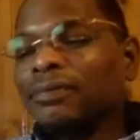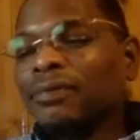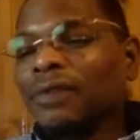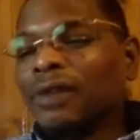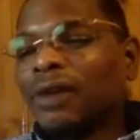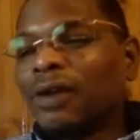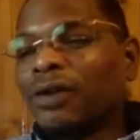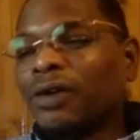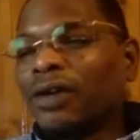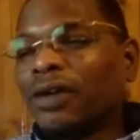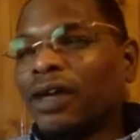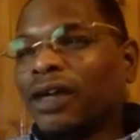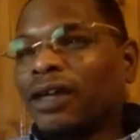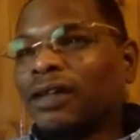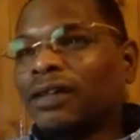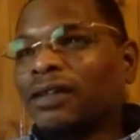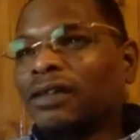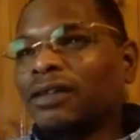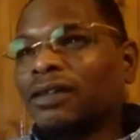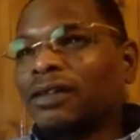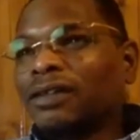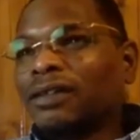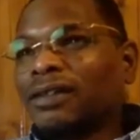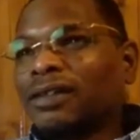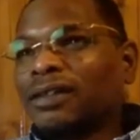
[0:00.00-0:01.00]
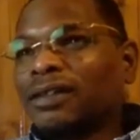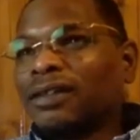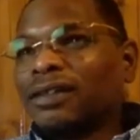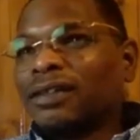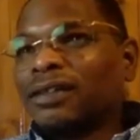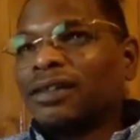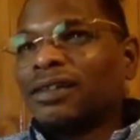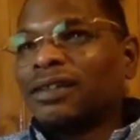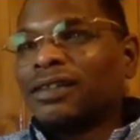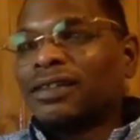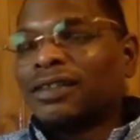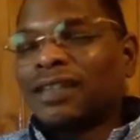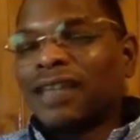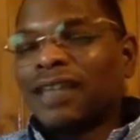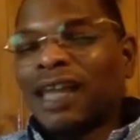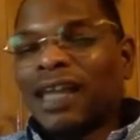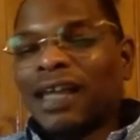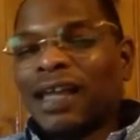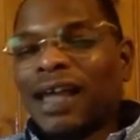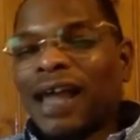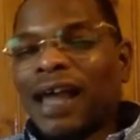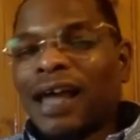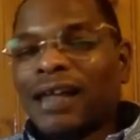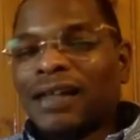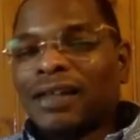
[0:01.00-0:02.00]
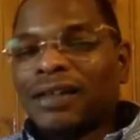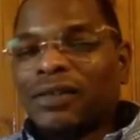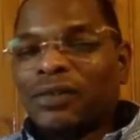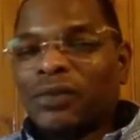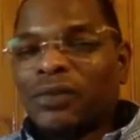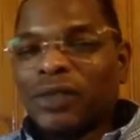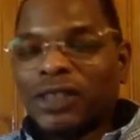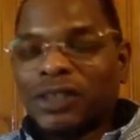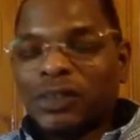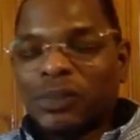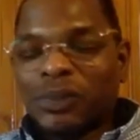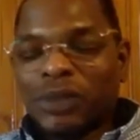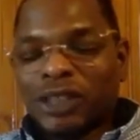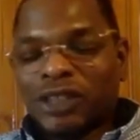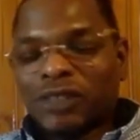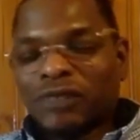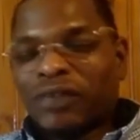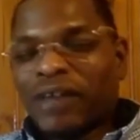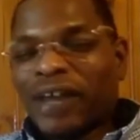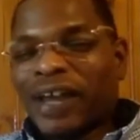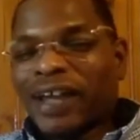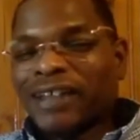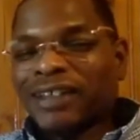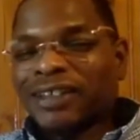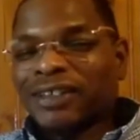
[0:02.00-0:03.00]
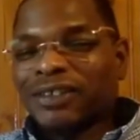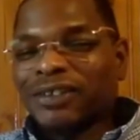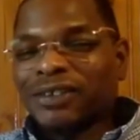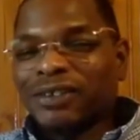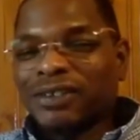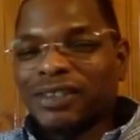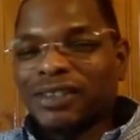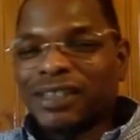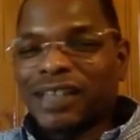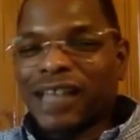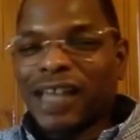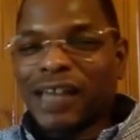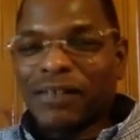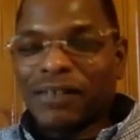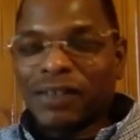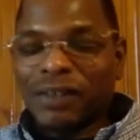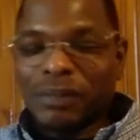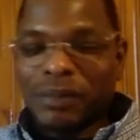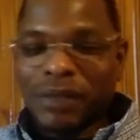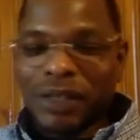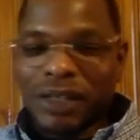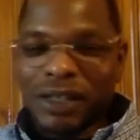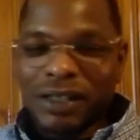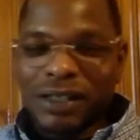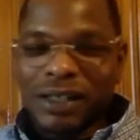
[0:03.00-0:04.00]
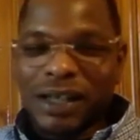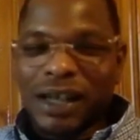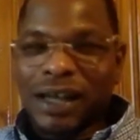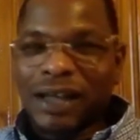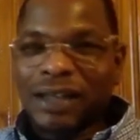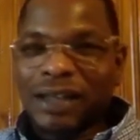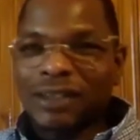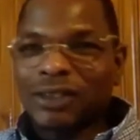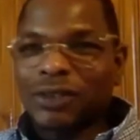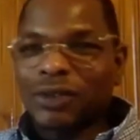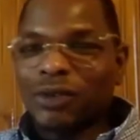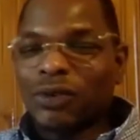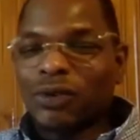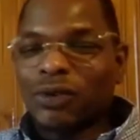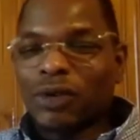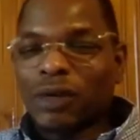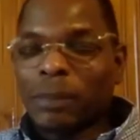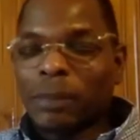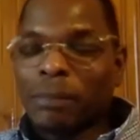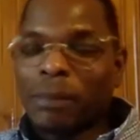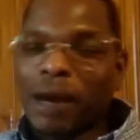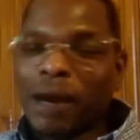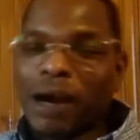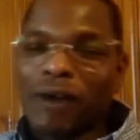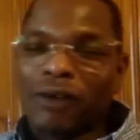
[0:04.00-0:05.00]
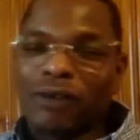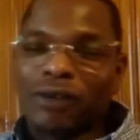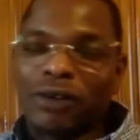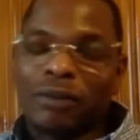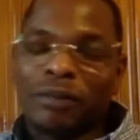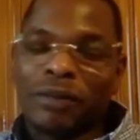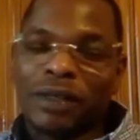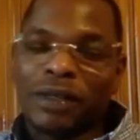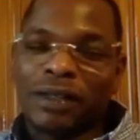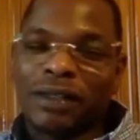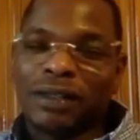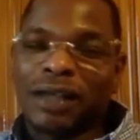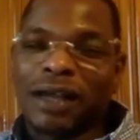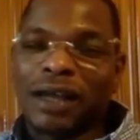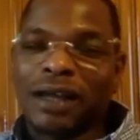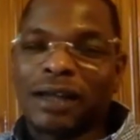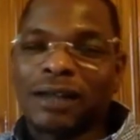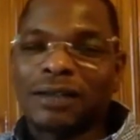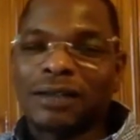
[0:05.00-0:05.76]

okay, what's faster, saving $1 million or going to borrow $1 million?